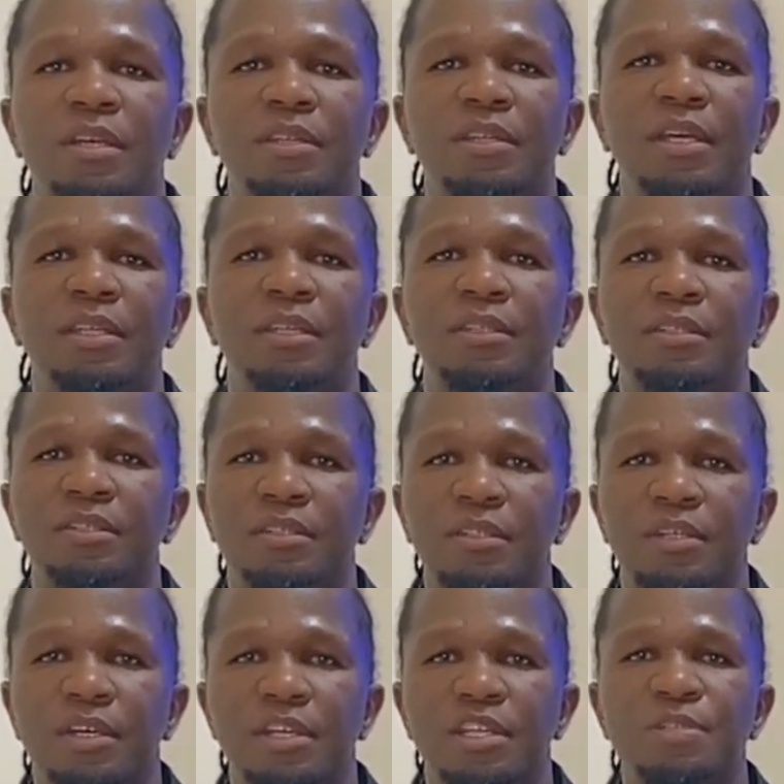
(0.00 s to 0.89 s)

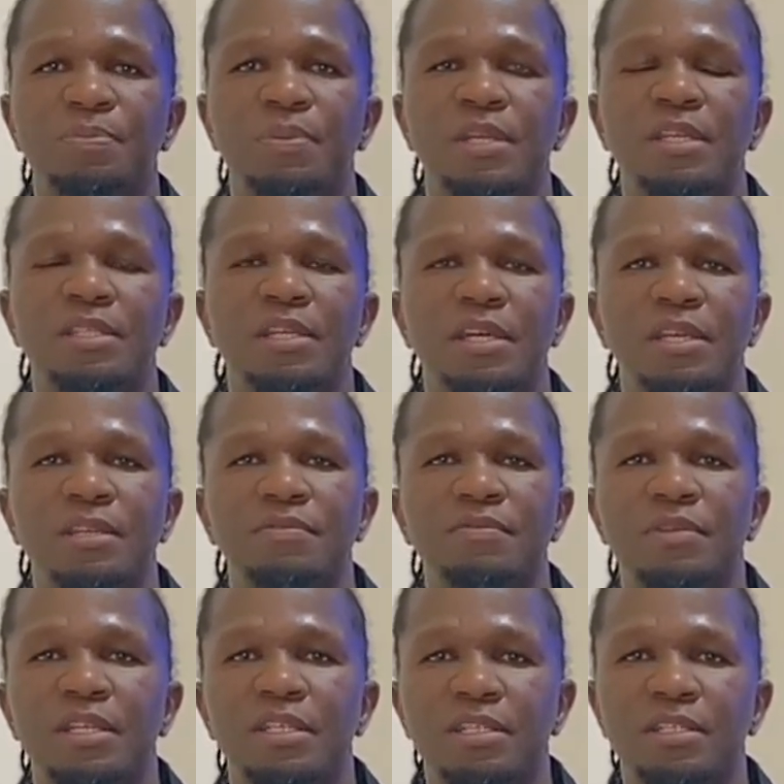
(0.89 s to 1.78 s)
Then respiratory
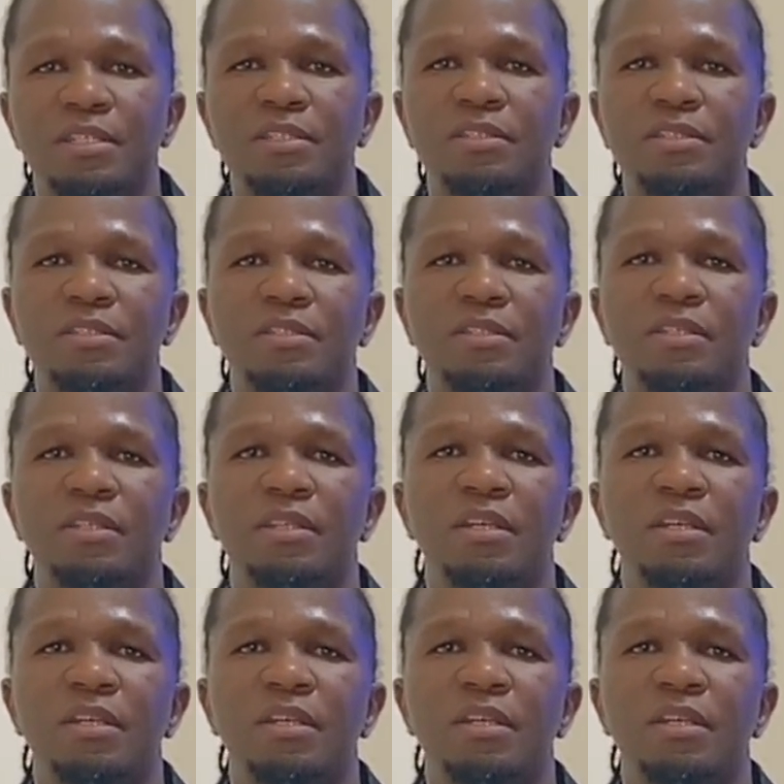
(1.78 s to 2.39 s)
infection.